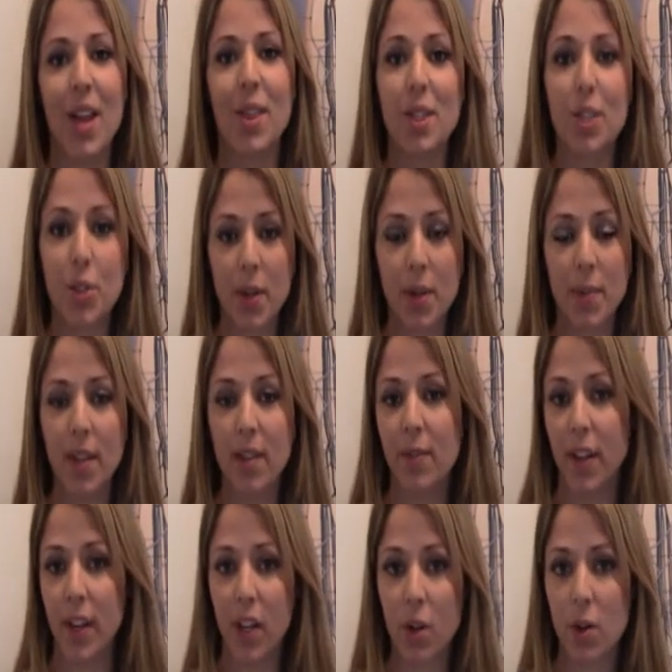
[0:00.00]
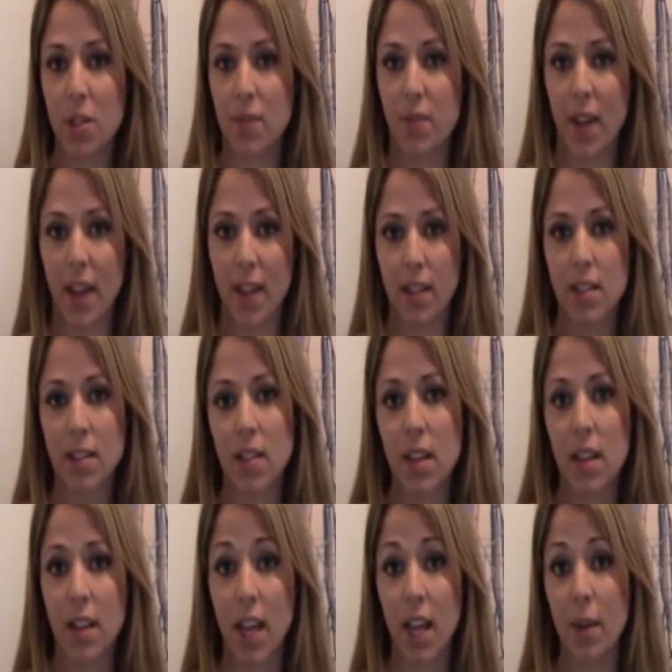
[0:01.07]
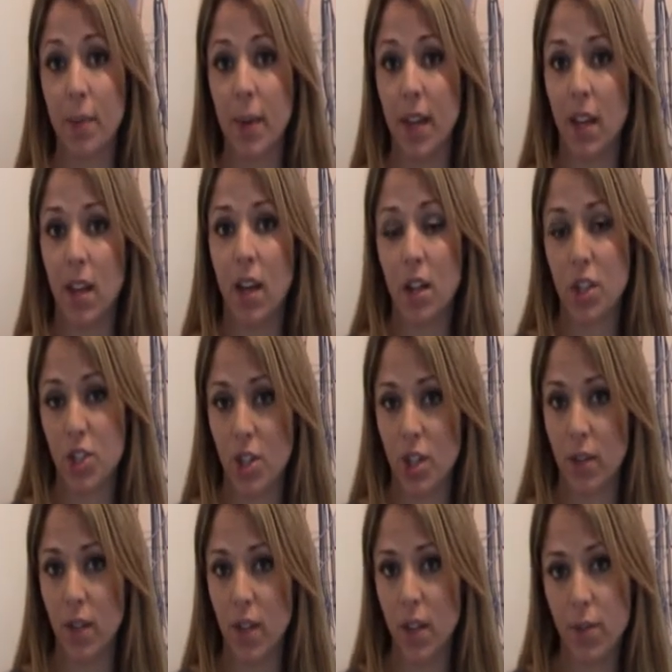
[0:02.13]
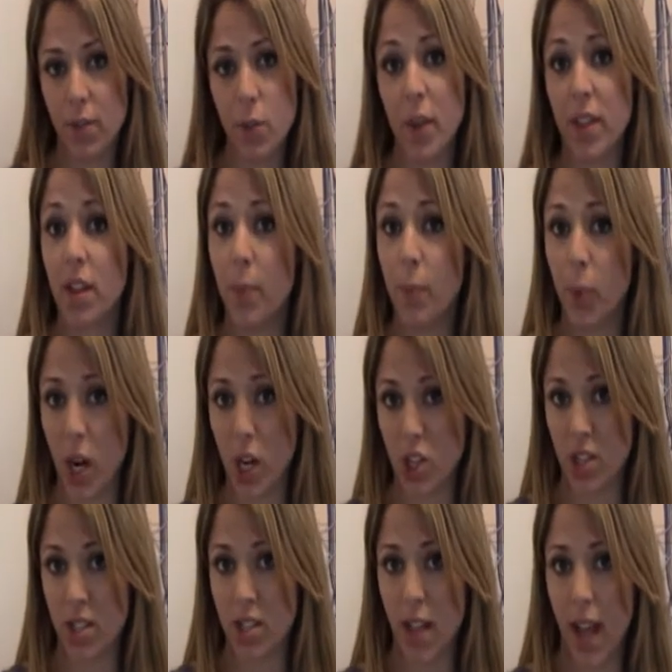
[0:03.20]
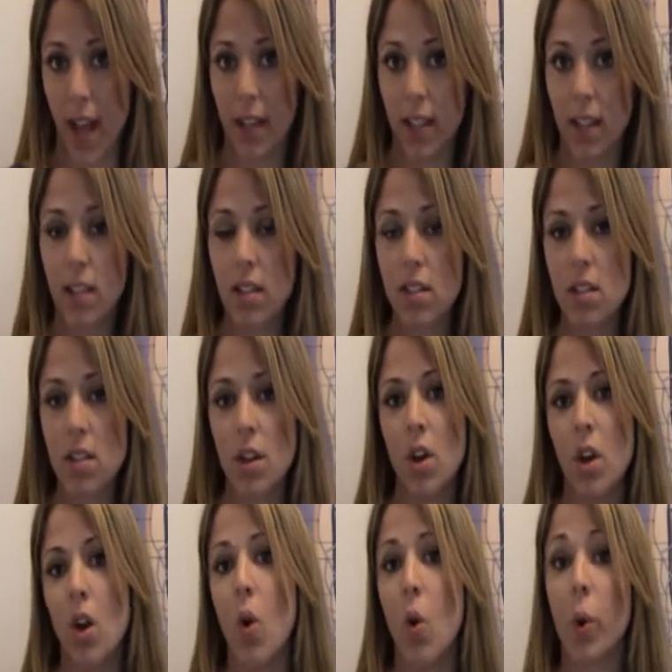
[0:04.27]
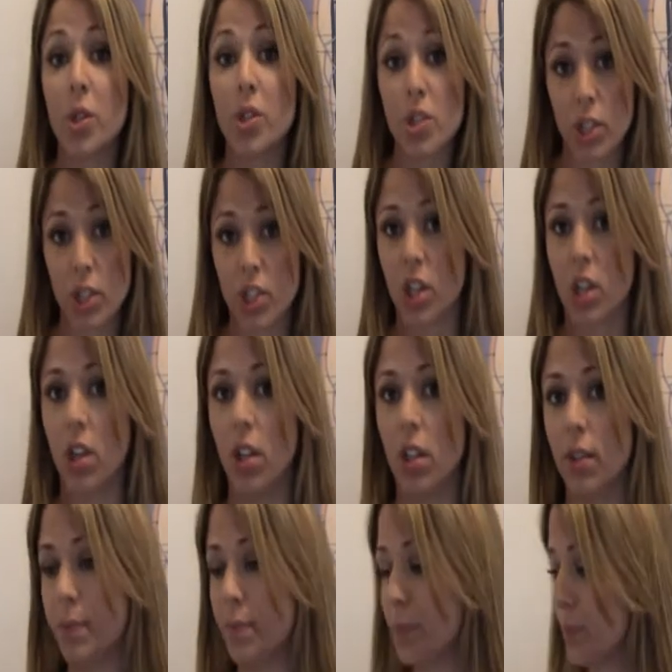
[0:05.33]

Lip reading: The treatment of varicose veins can be conservative with compression stockings or surgical.